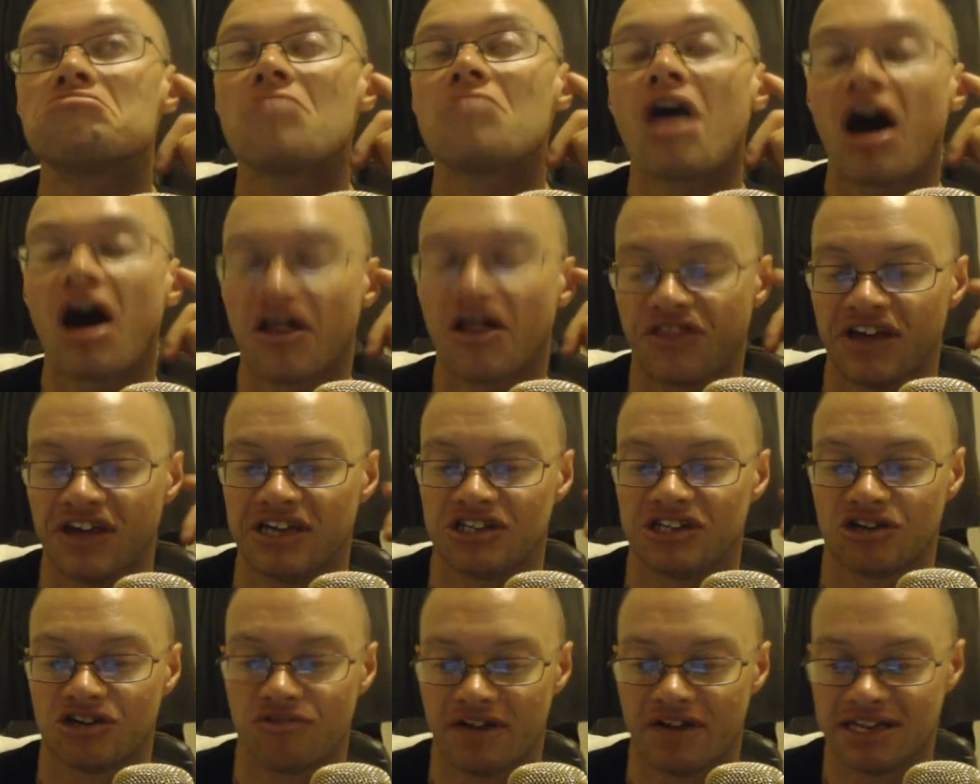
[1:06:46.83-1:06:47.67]
I think
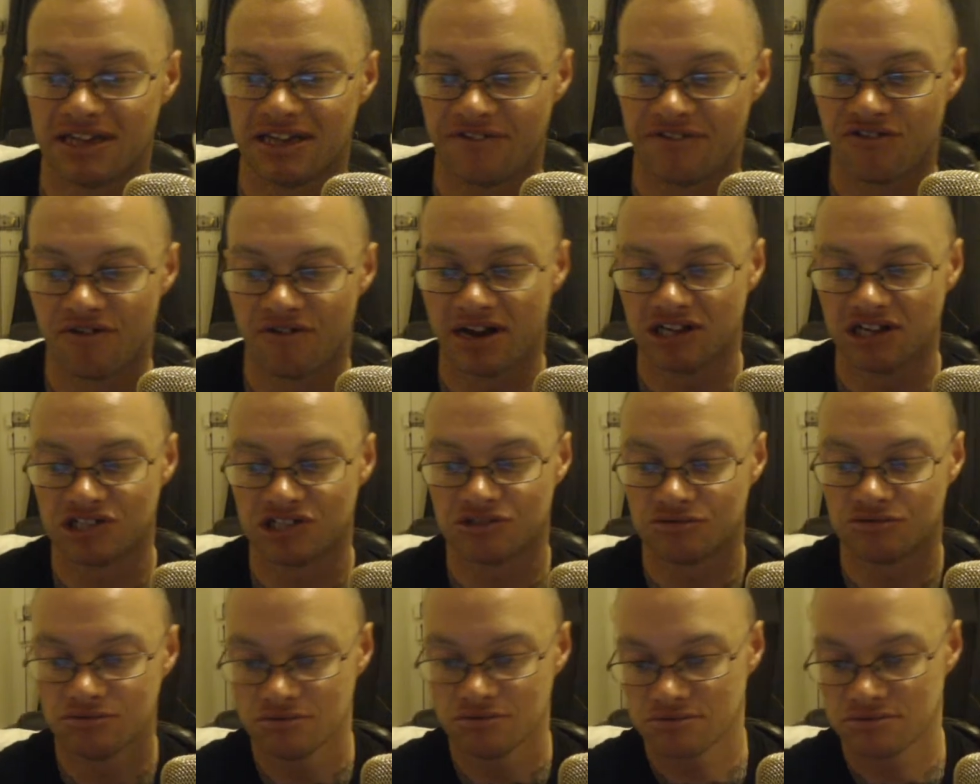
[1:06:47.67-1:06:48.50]
he's a great
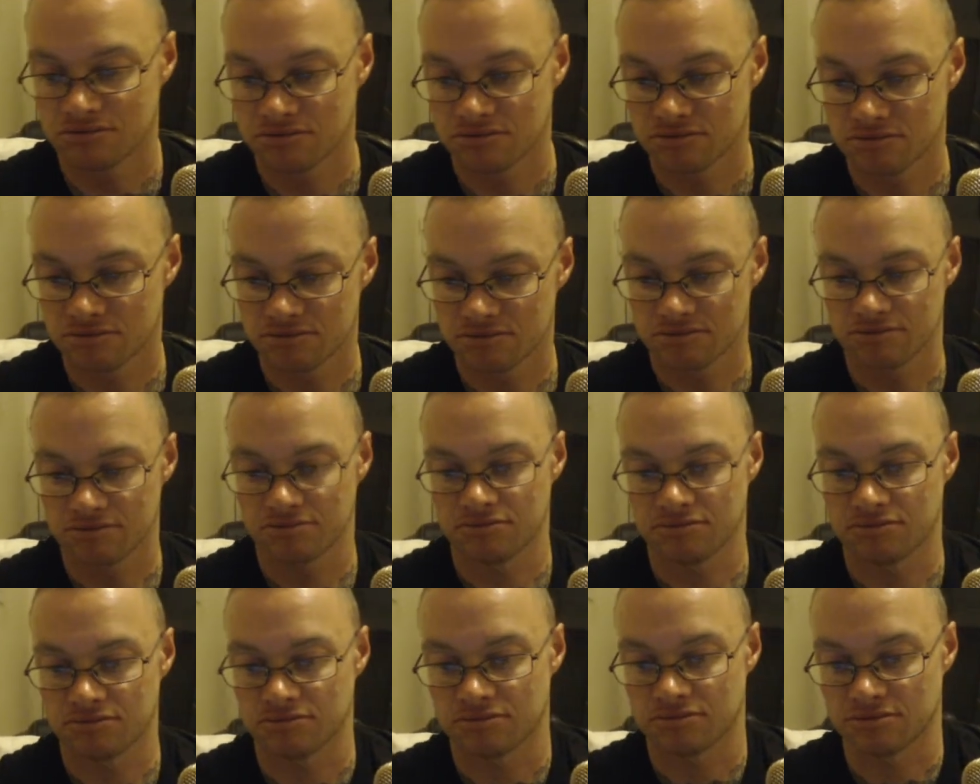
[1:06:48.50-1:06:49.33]
differential.
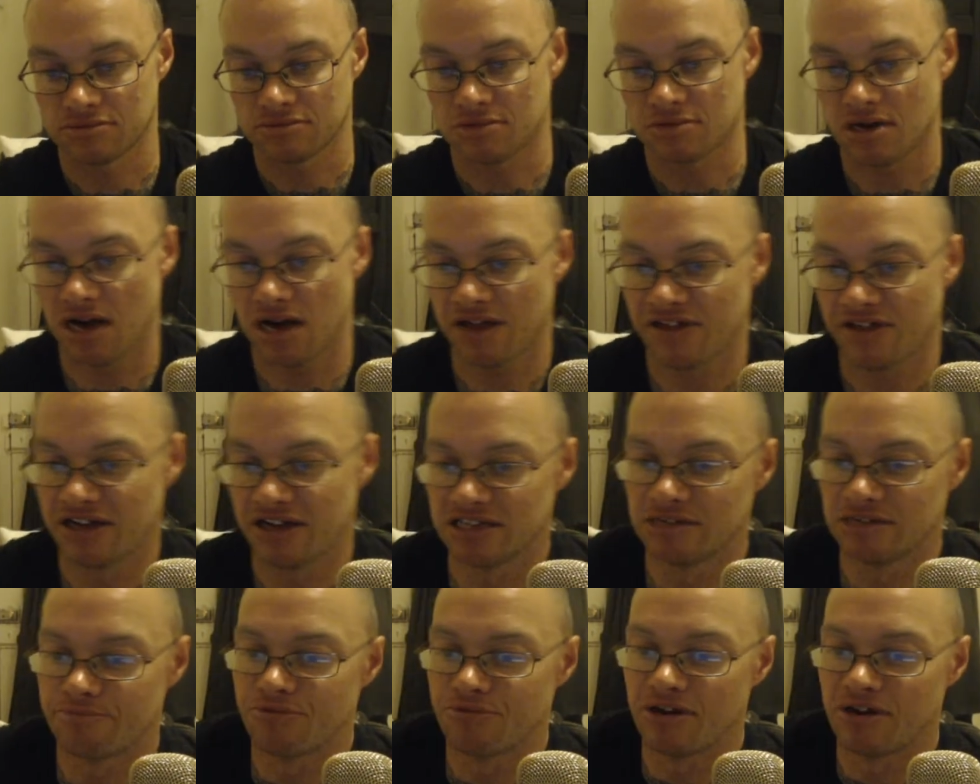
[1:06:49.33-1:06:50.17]
I think
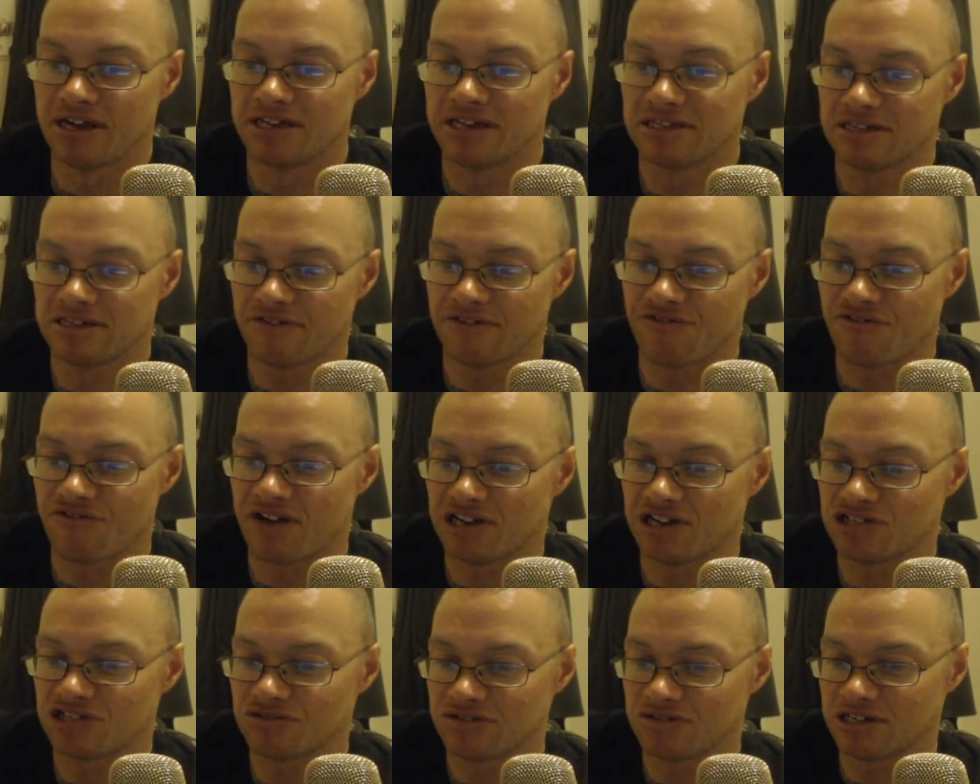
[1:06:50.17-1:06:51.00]
he's a brilliant
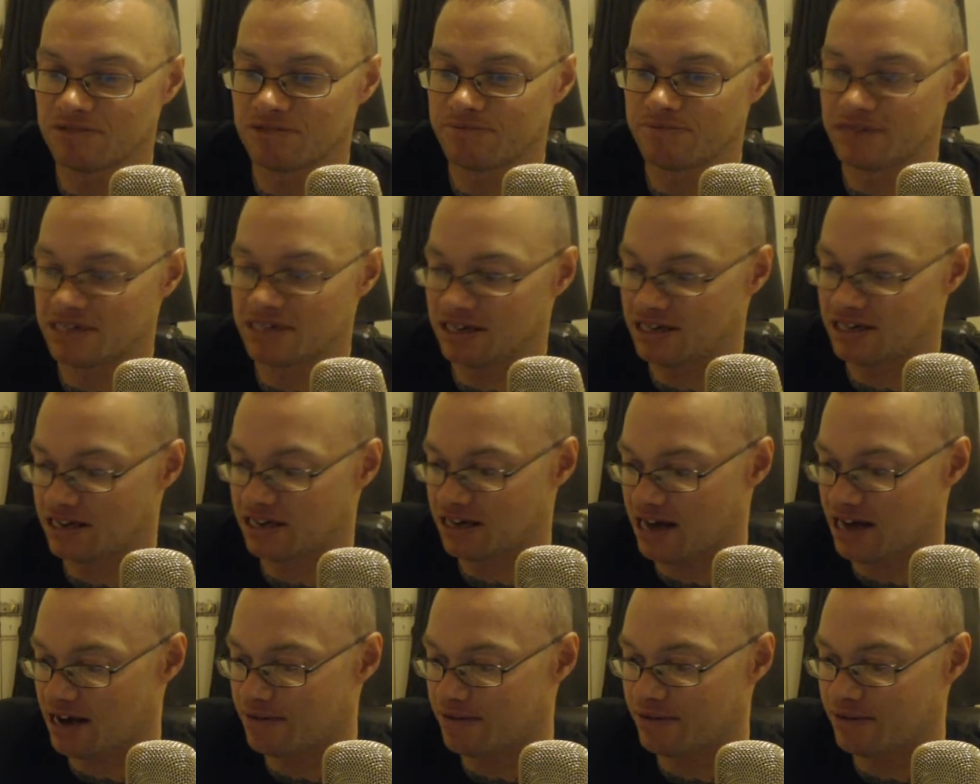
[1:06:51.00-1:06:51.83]
differential this particular
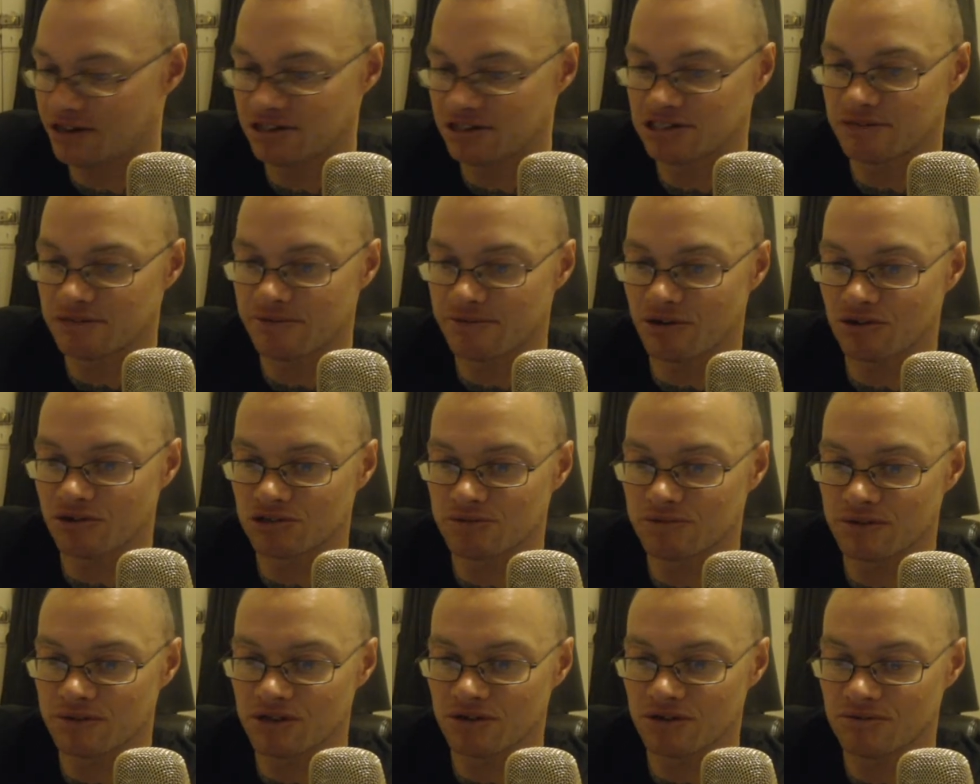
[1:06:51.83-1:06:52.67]
game week, to be
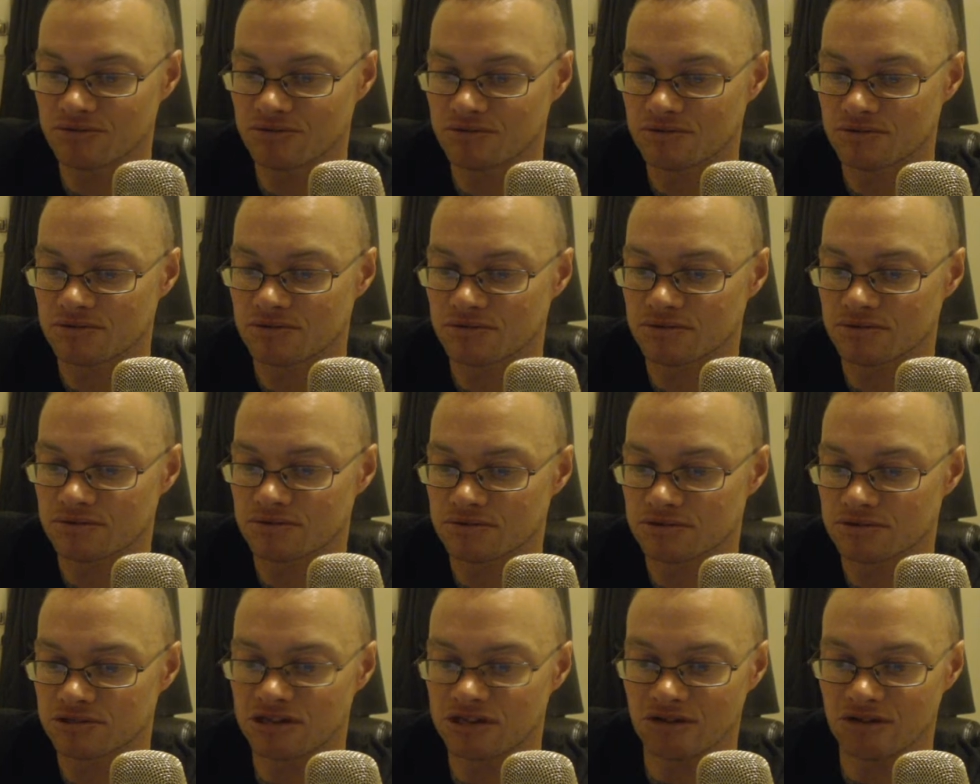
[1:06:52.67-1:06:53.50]
honest with you.
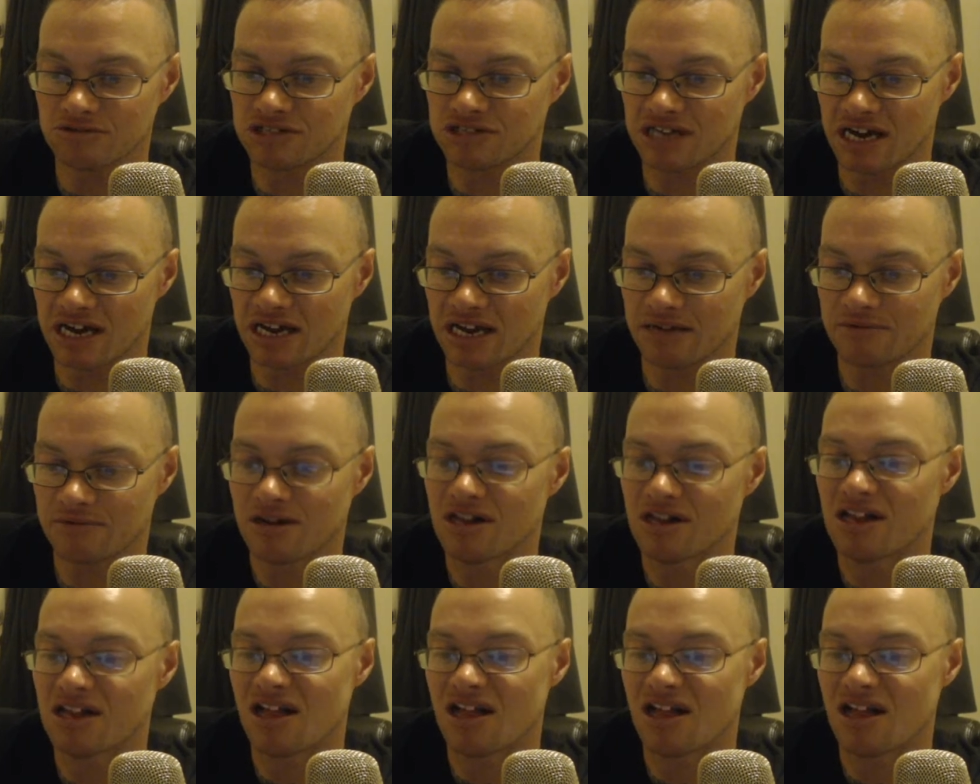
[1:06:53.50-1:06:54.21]
Don't see any...